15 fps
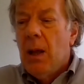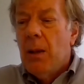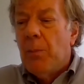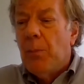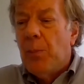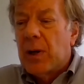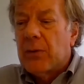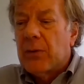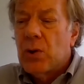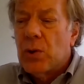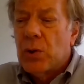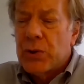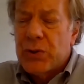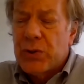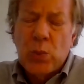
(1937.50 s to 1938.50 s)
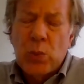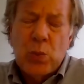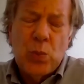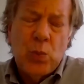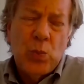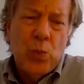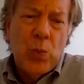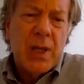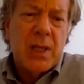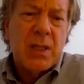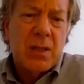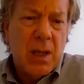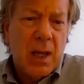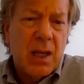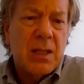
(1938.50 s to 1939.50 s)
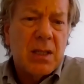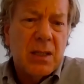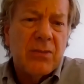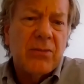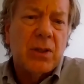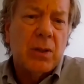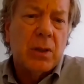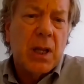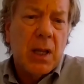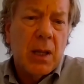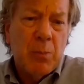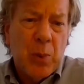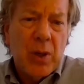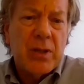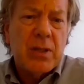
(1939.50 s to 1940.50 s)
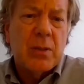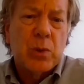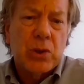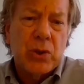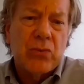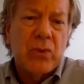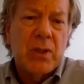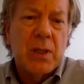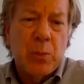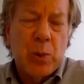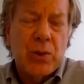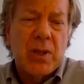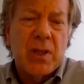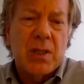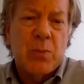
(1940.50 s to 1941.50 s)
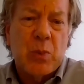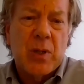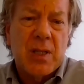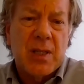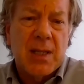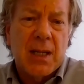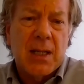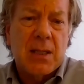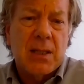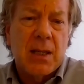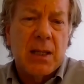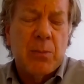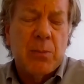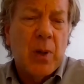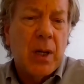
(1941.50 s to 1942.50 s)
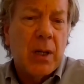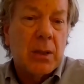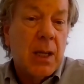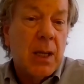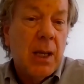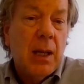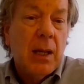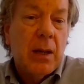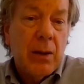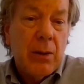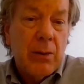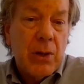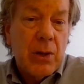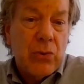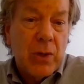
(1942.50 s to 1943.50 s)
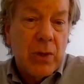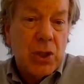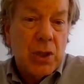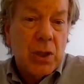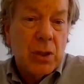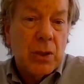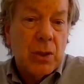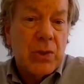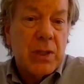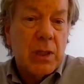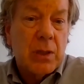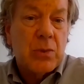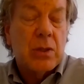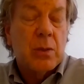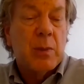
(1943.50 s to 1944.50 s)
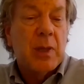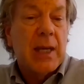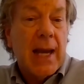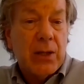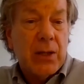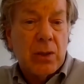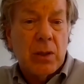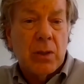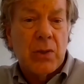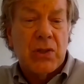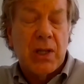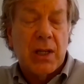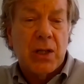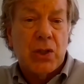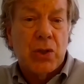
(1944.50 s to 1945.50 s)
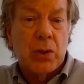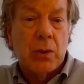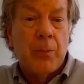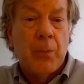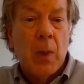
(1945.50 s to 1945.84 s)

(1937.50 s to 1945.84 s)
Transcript: But of course, it's difficult, impossible to really put this precisely. But here is Richard, who seems to be heterosexual,